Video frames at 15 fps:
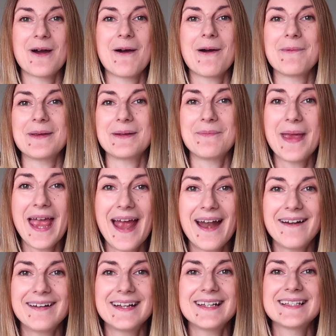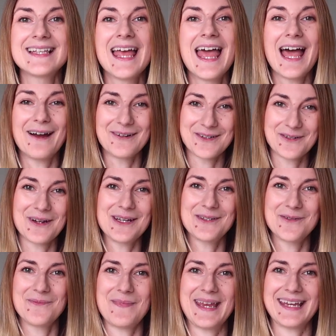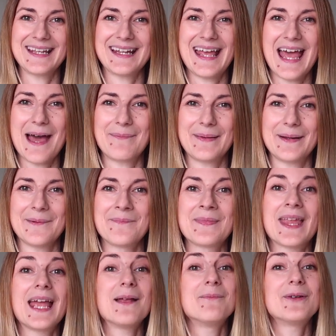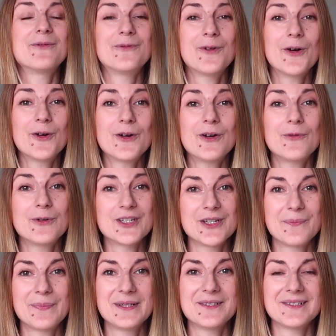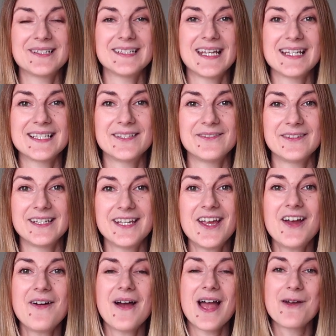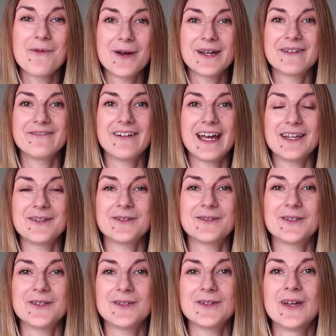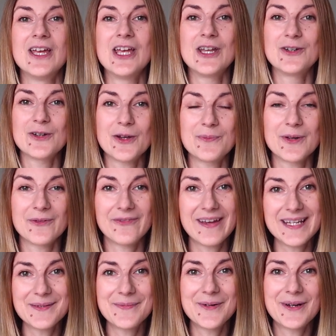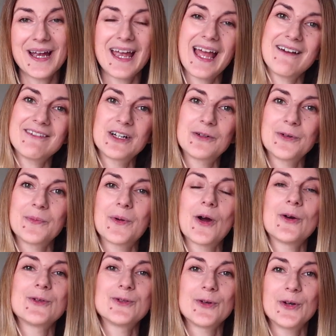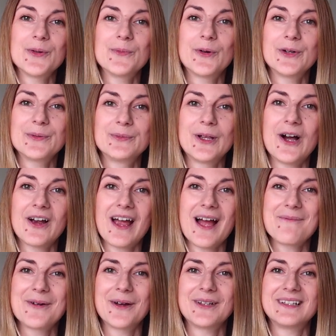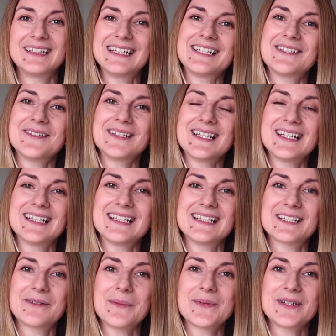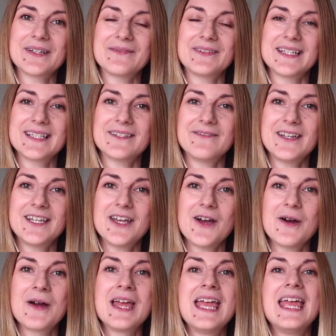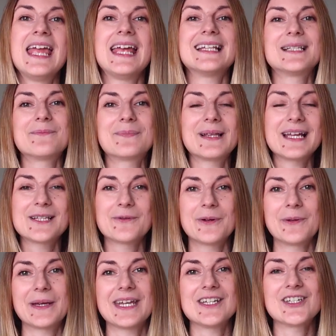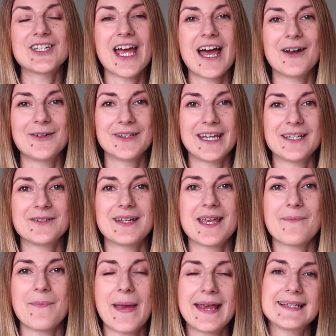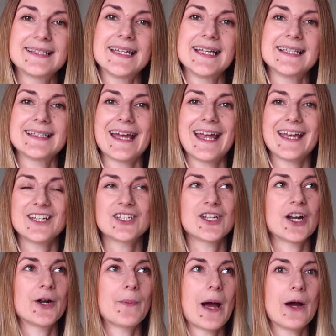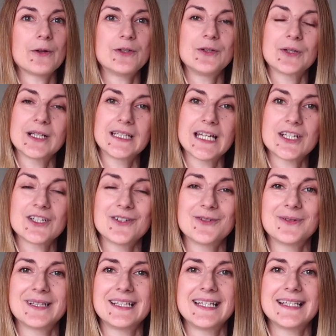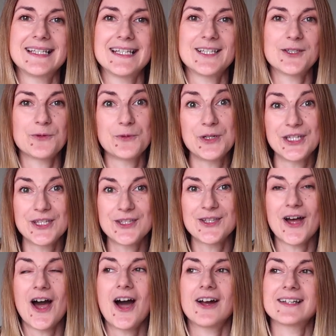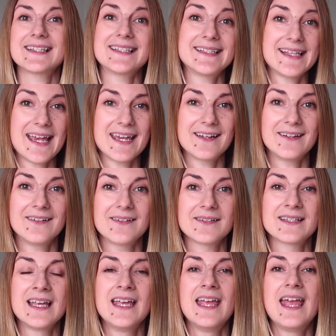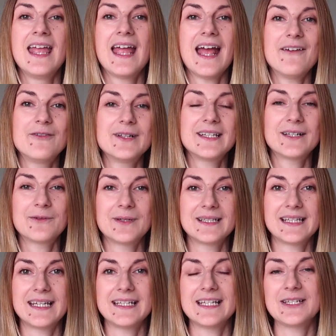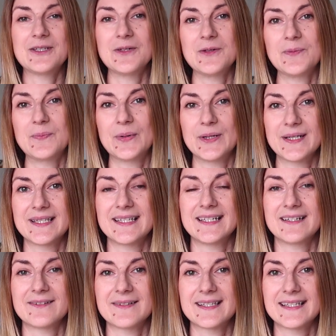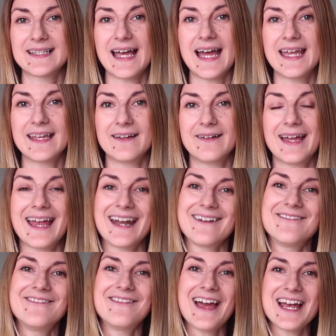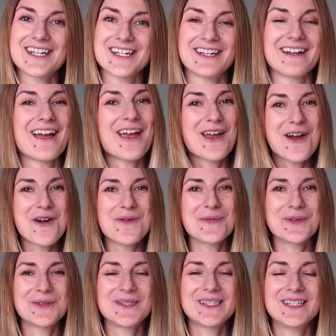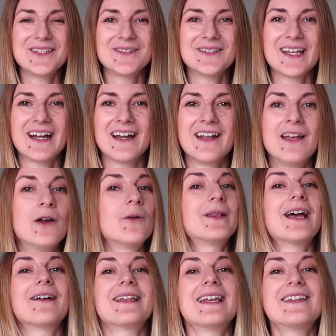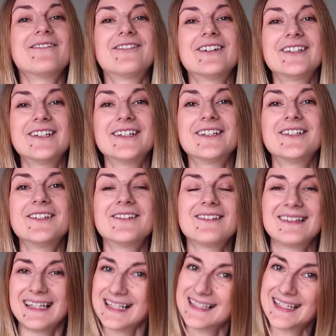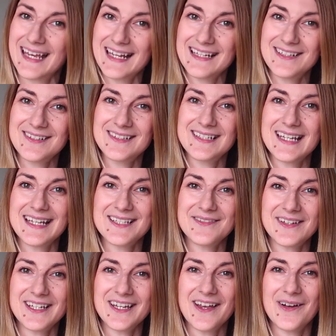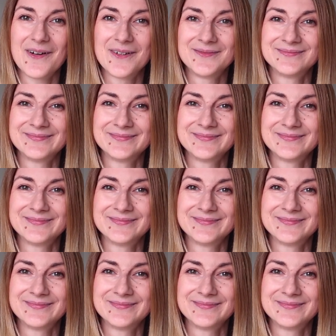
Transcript: while I'm in Paris. I'll try to make it happen. And before we jump into today's video, I want to invite you to join me on Facebook. I have a group called Zorimori Blog. I'm going to link to it in the description of this video. It's a place where we can chat on day-to-day basis. I share about new collection releases, restocks, sales, everything related to personal style and fashion. I hope to see you there. Without any further ado, let's get into today's video.